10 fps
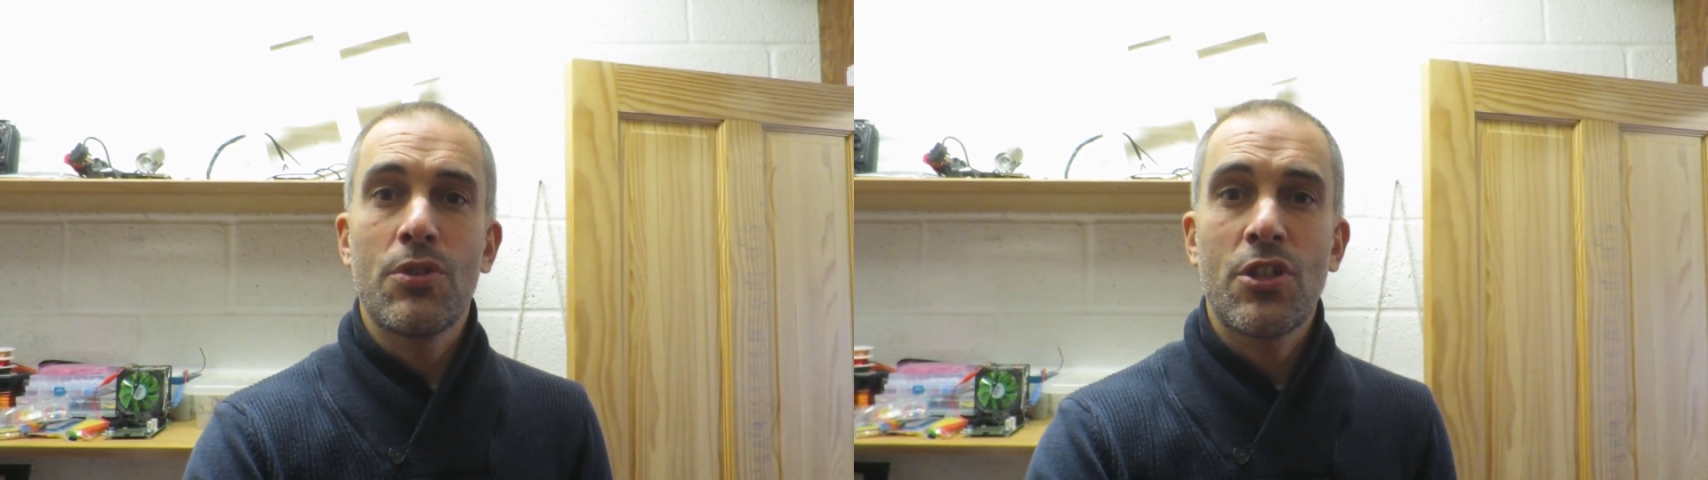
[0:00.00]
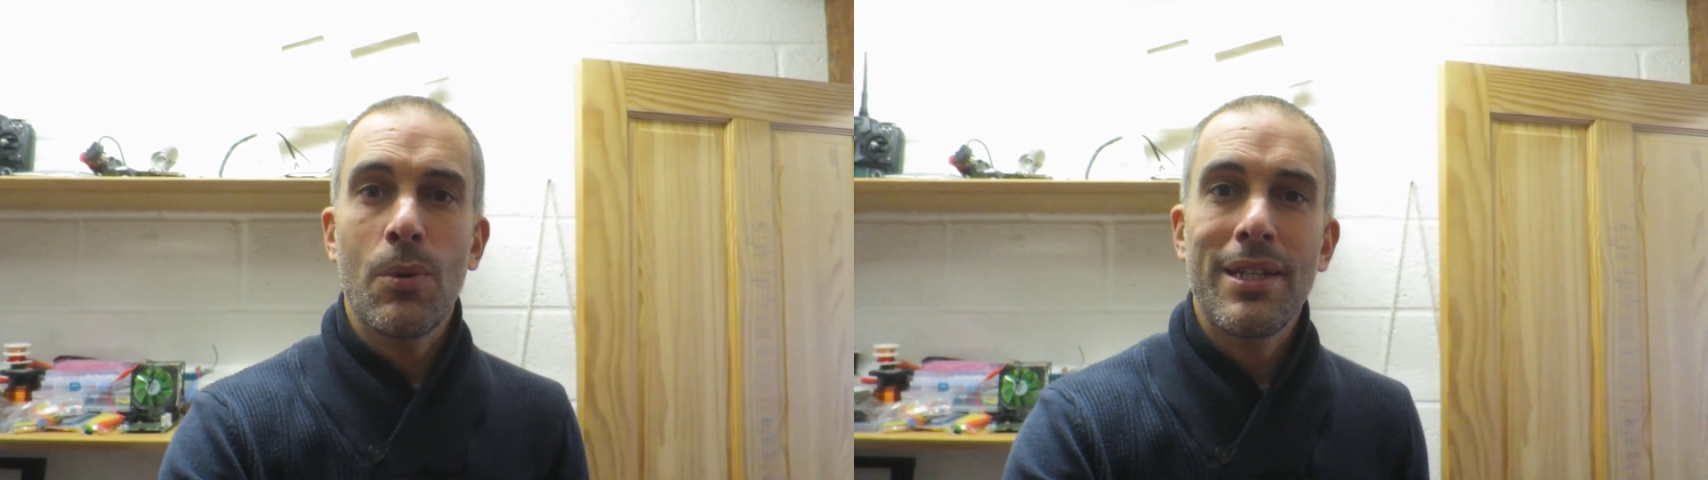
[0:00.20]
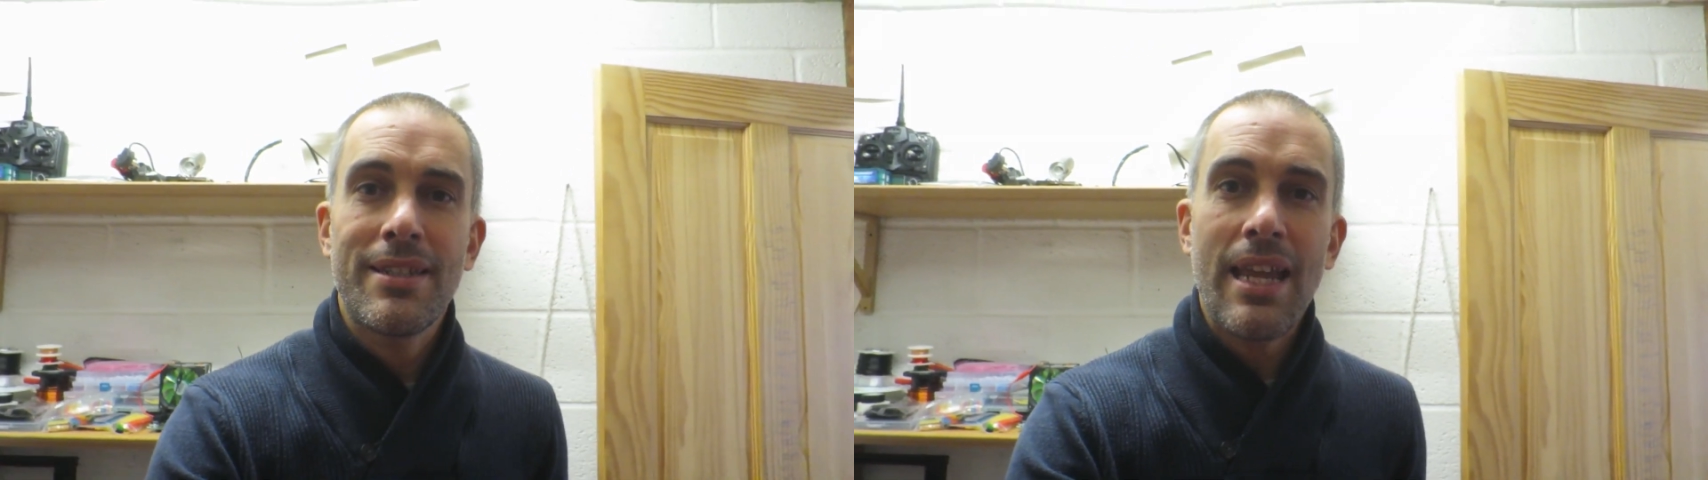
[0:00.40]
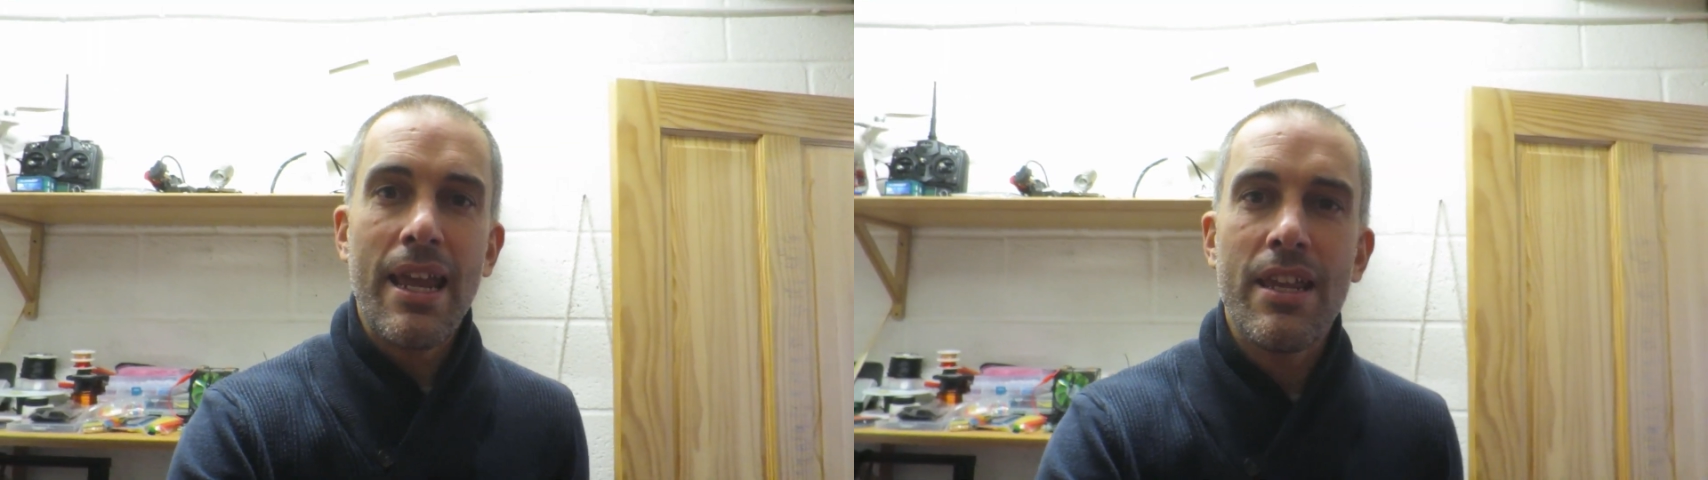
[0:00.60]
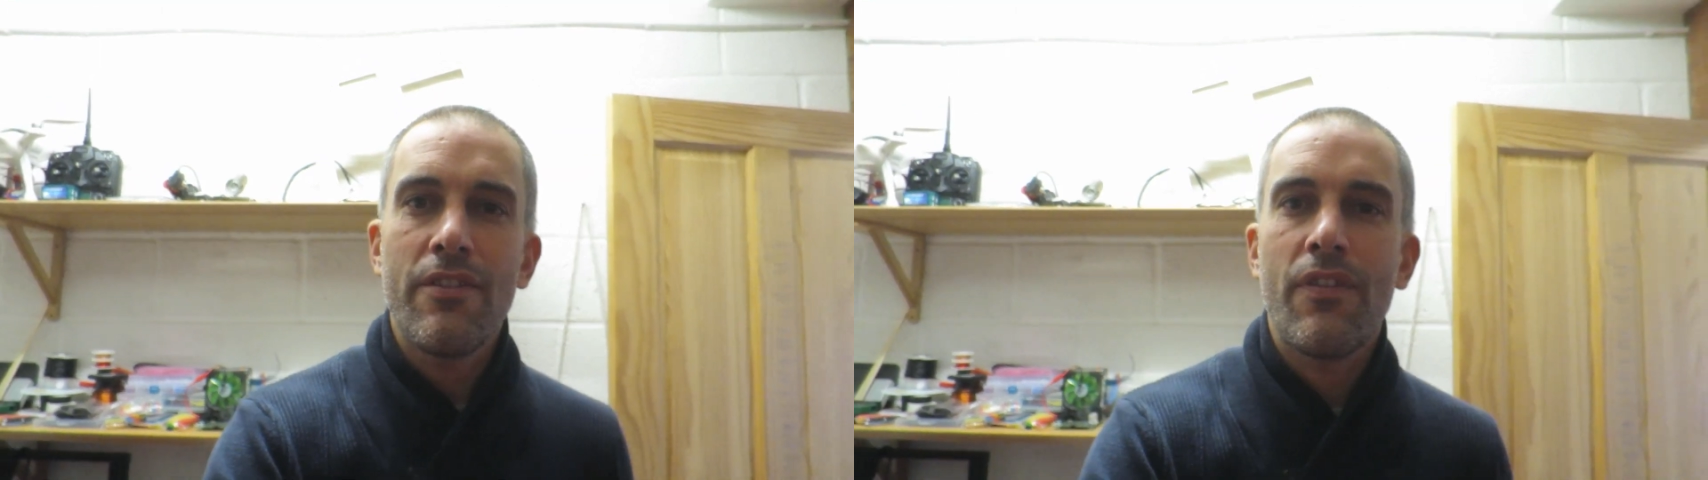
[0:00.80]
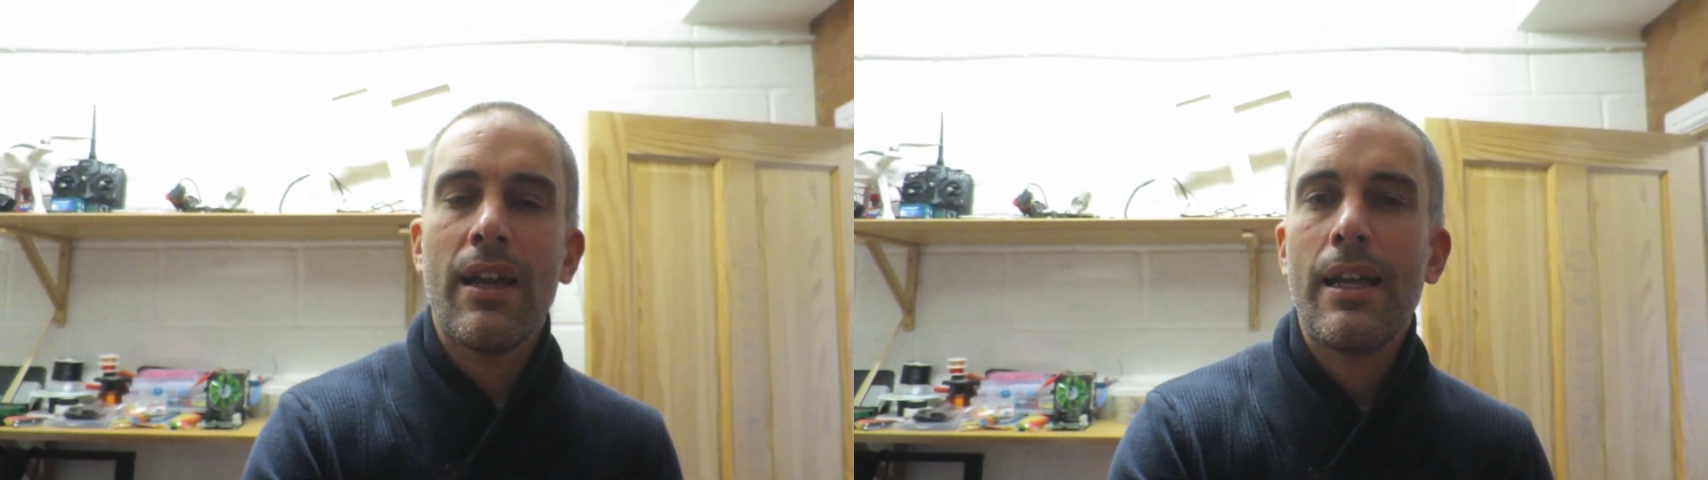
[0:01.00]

so it's Dave,